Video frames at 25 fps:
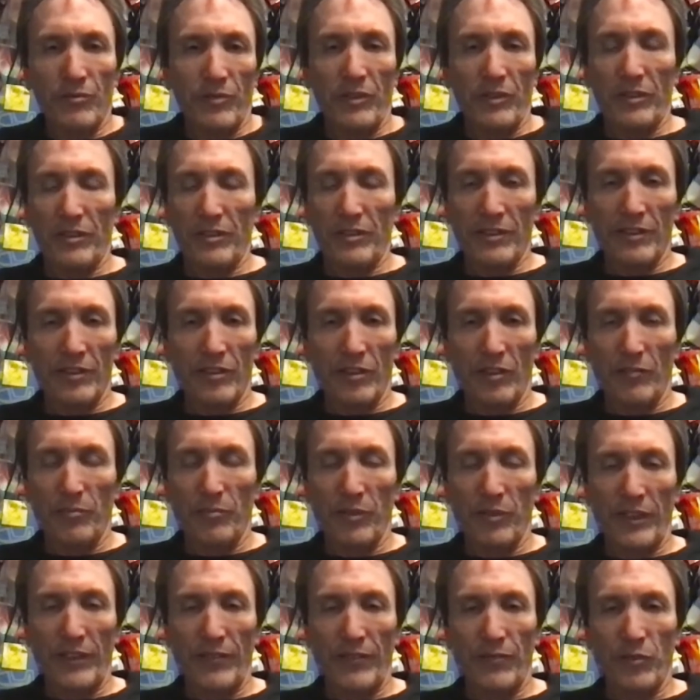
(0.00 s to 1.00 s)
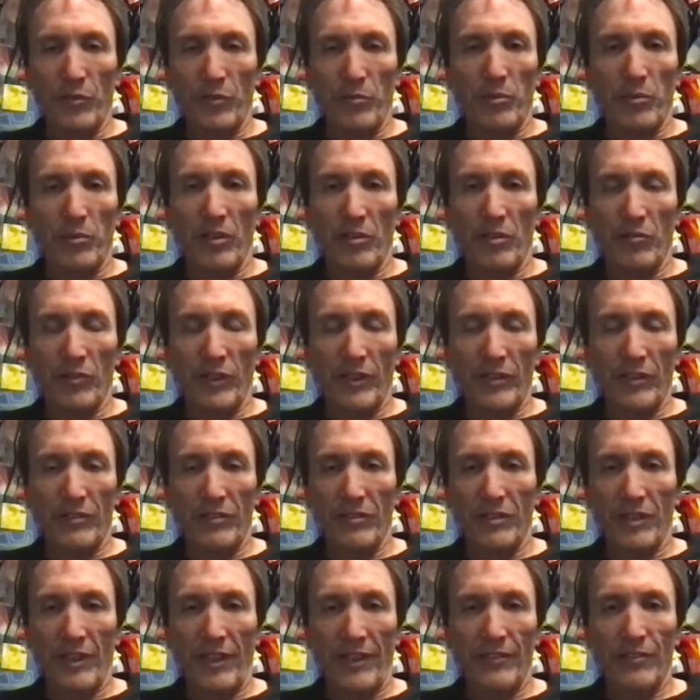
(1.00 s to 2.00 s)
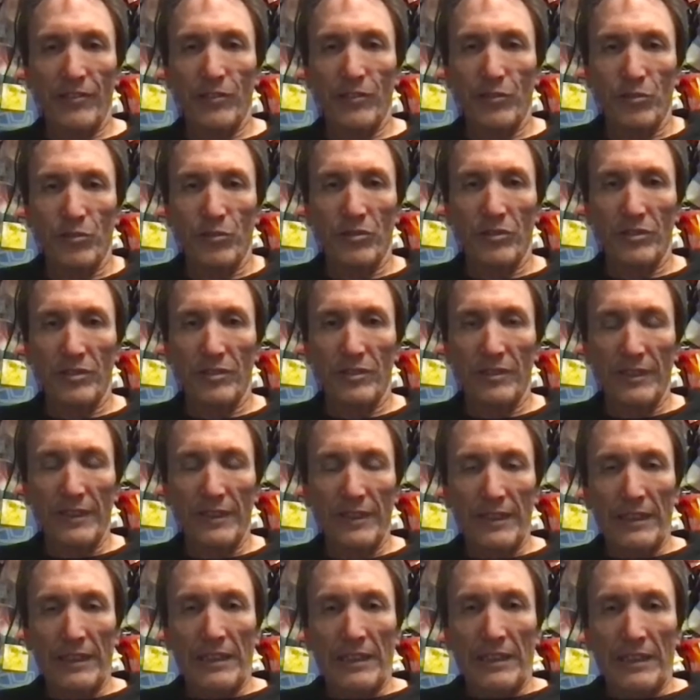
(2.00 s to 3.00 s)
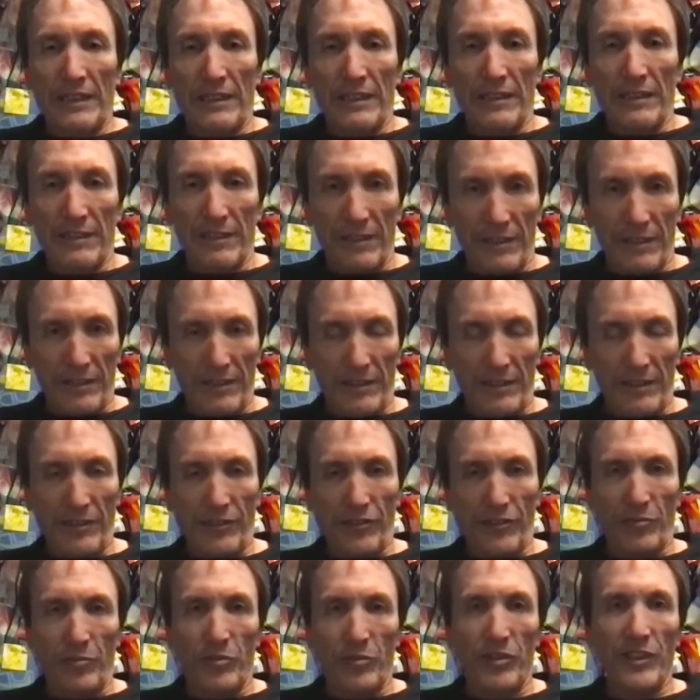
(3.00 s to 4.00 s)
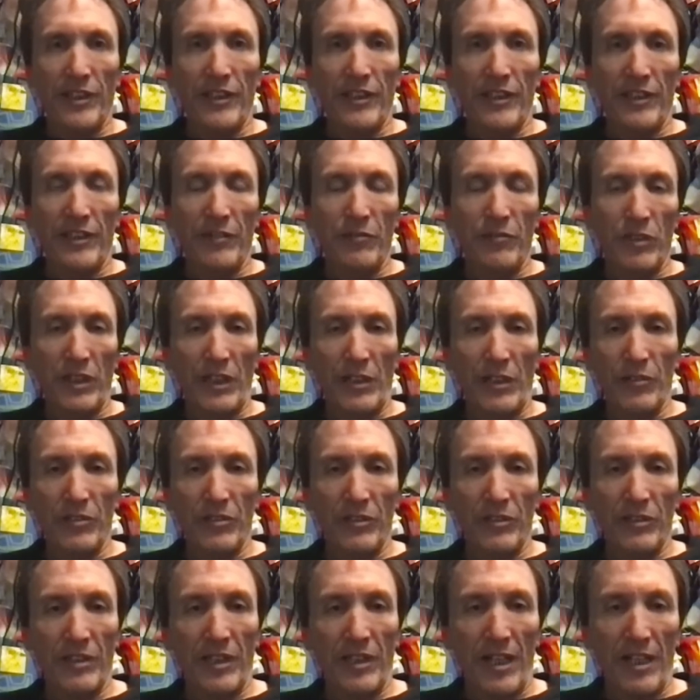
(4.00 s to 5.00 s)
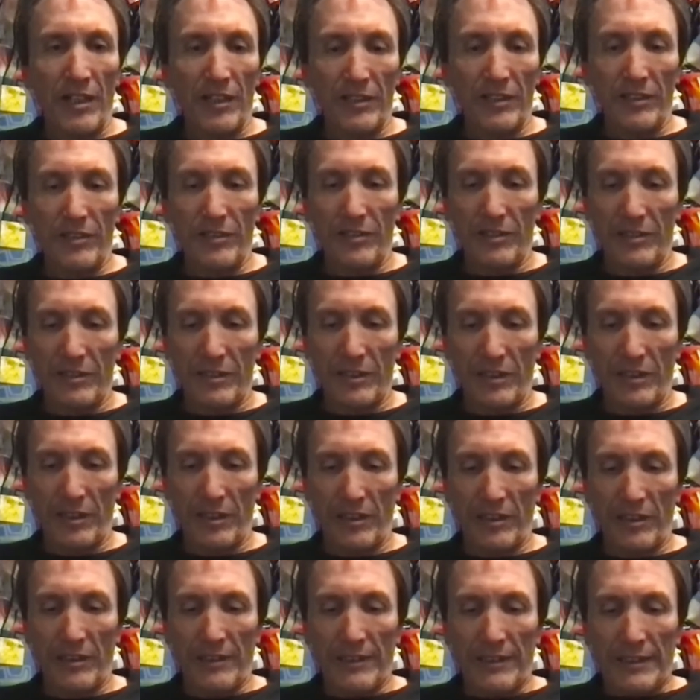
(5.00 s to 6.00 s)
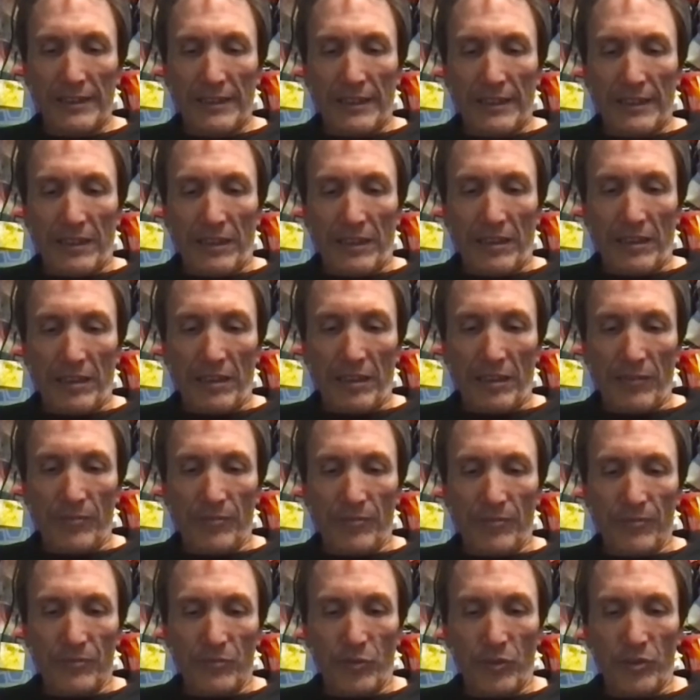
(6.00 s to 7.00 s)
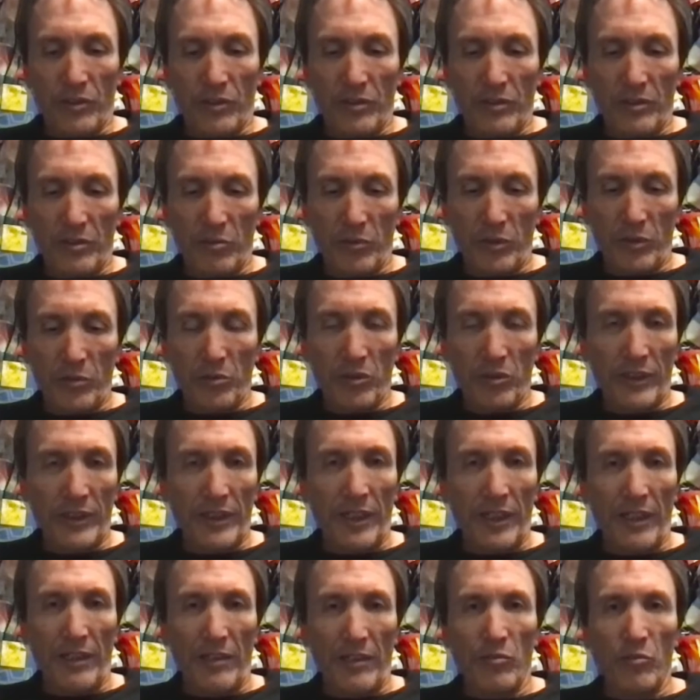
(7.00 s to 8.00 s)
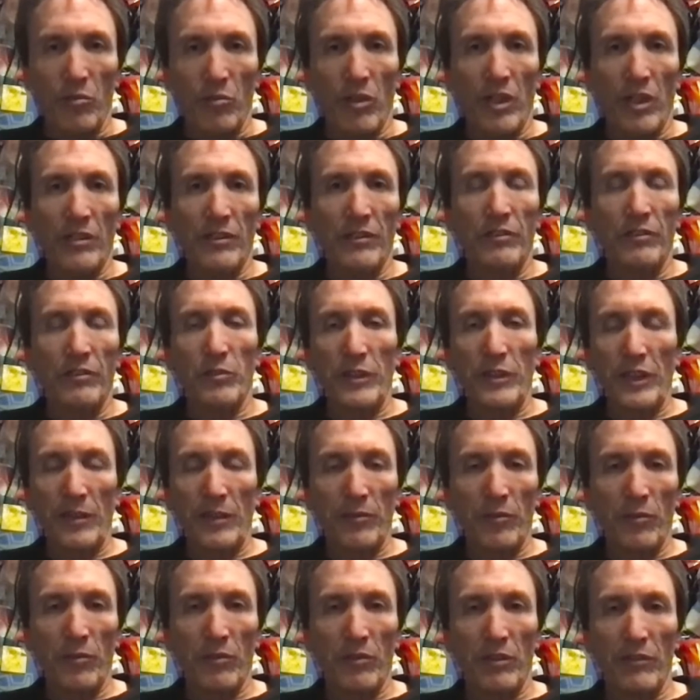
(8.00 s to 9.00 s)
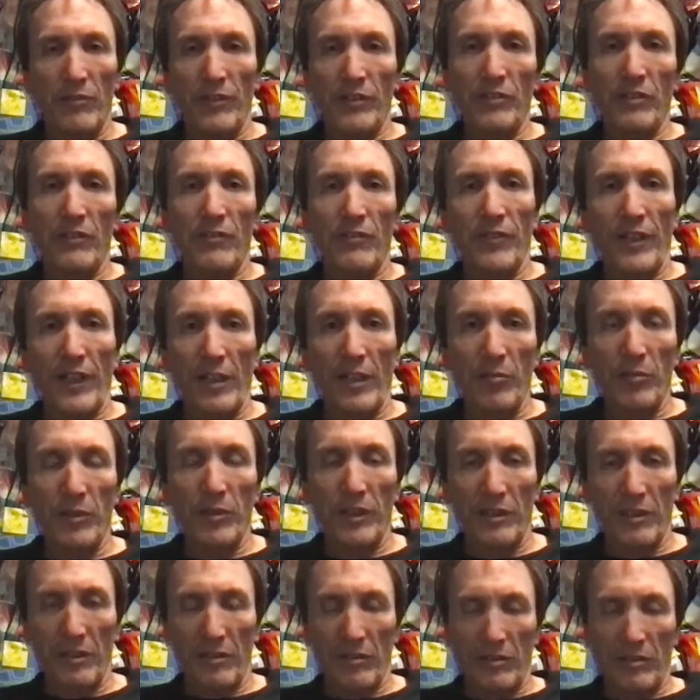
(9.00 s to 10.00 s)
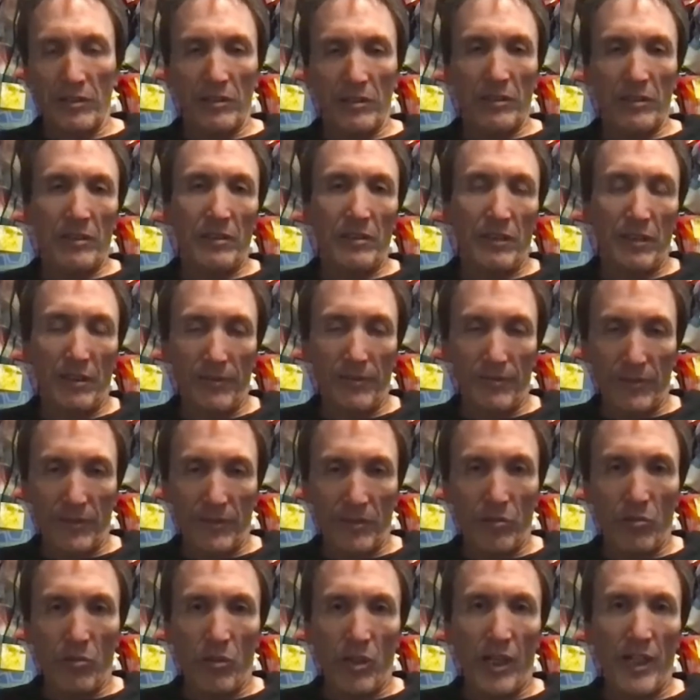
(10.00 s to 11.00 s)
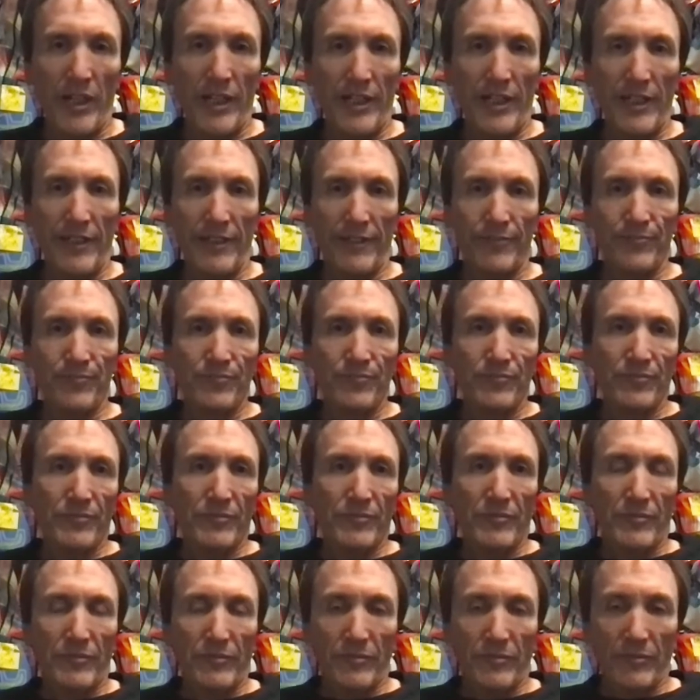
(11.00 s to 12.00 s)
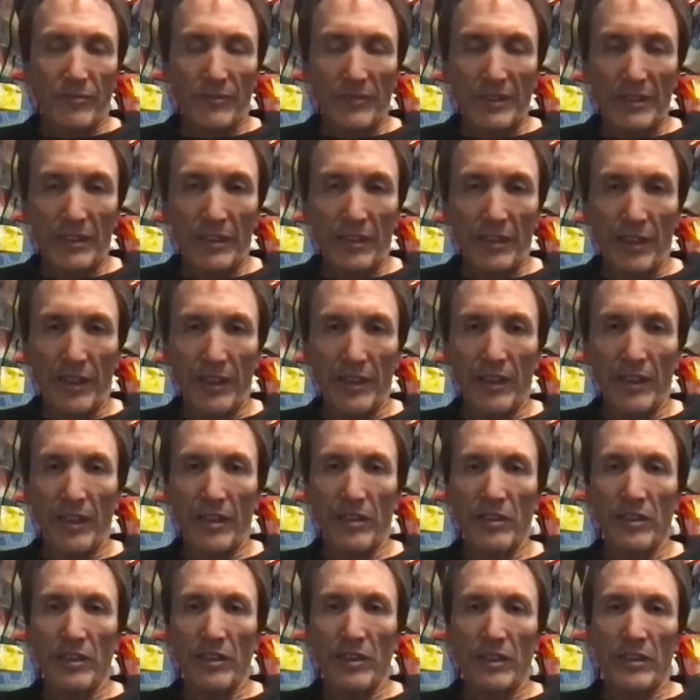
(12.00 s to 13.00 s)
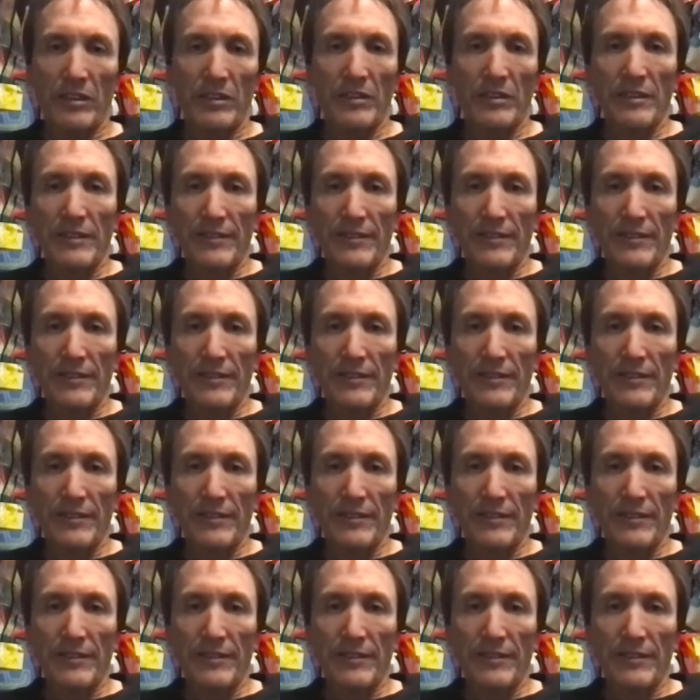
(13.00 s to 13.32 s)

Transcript: I played football and wrestled in high school, and did some skiing when I was in college, and wasn't until we really got in the water till we came over to visit family in Hawaii, and kind of got hooked.